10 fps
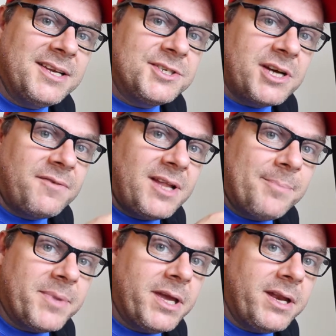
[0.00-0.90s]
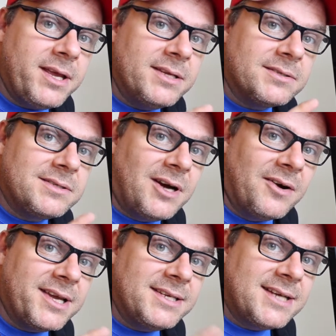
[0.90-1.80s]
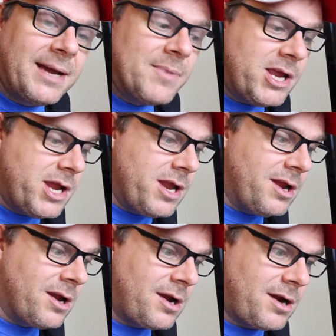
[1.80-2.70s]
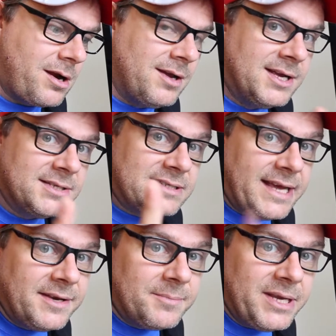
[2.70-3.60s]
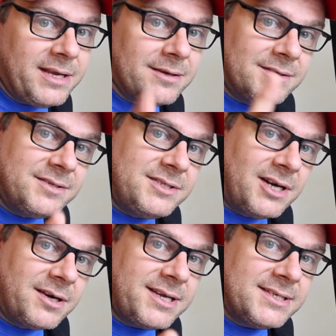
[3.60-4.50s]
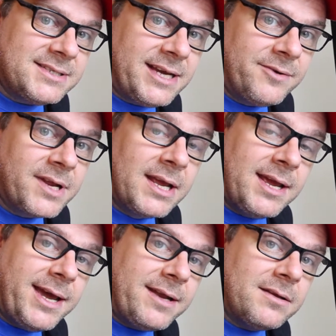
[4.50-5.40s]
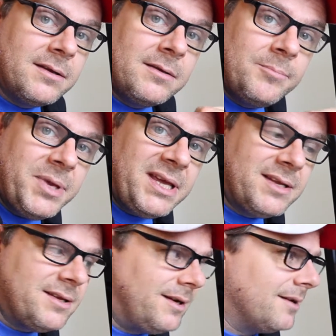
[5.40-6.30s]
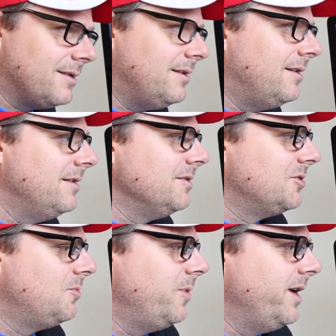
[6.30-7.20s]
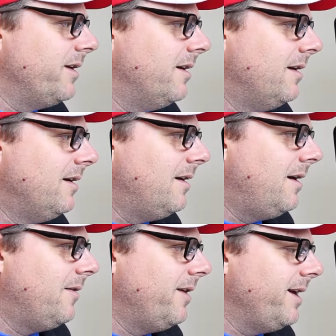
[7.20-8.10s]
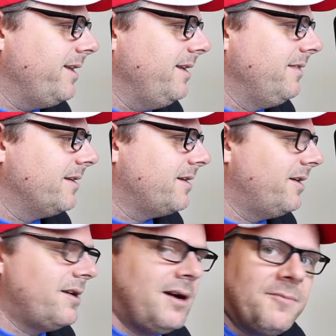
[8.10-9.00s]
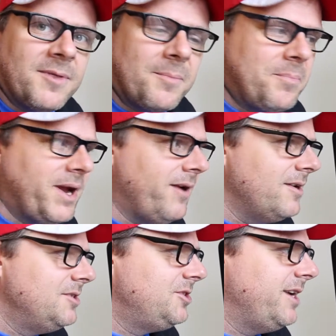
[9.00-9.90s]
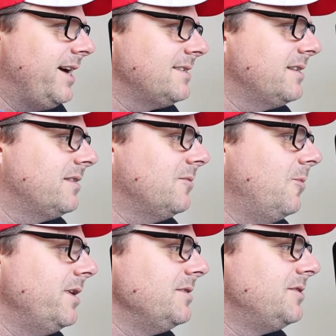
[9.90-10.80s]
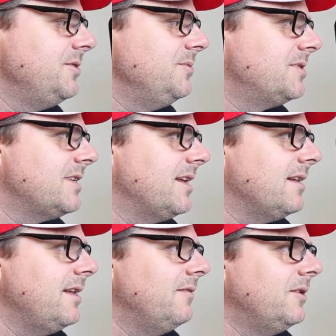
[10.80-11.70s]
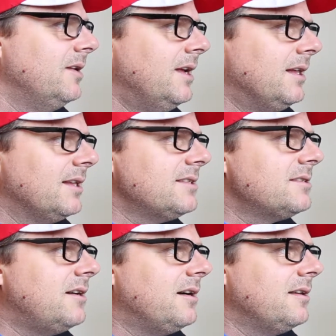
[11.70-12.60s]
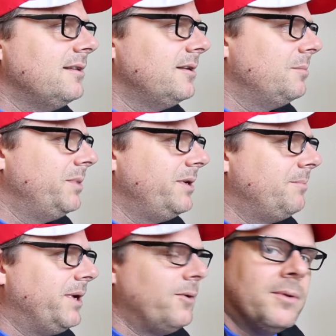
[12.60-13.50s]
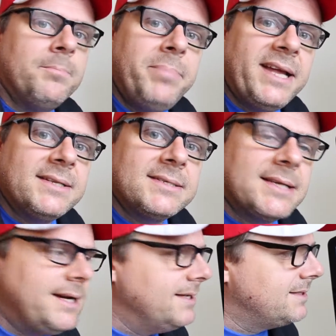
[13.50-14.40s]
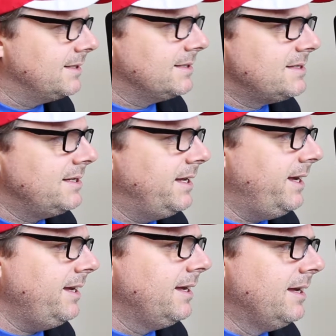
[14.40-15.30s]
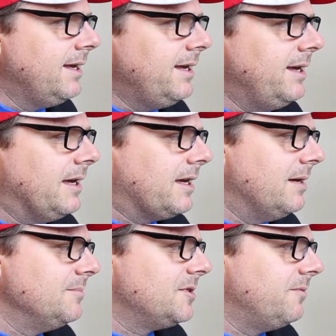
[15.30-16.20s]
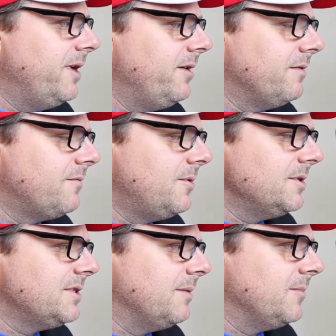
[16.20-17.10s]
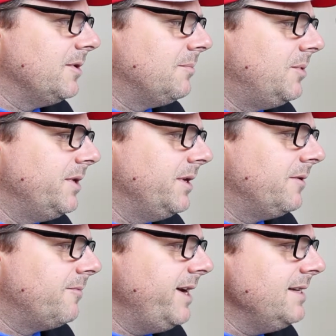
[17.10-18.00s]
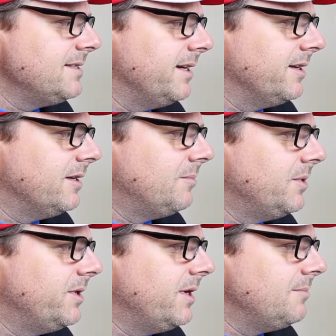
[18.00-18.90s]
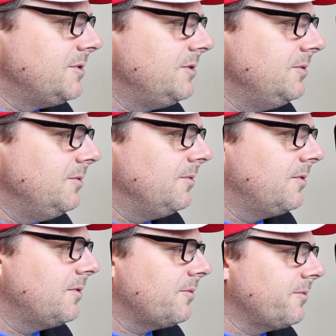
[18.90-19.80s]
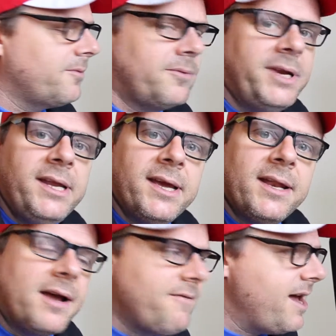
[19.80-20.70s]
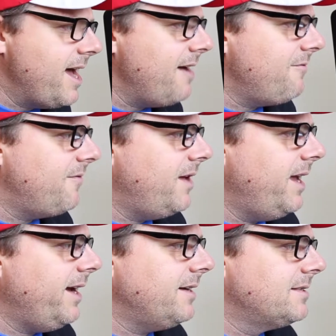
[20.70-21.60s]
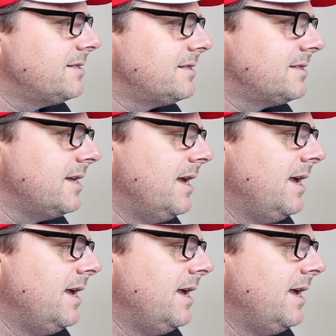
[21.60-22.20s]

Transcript: Shuffle up, it is Donkey time. Send me a donkey sound at Pigadonk on Twitter. All right, in the cutoff with a pair of jacks at the 1-2 cent level. Let's talk a little bit about bet sizing today. And it comes around, of course, I'm going to put in a raise. I'm going to put it up to 3.5x.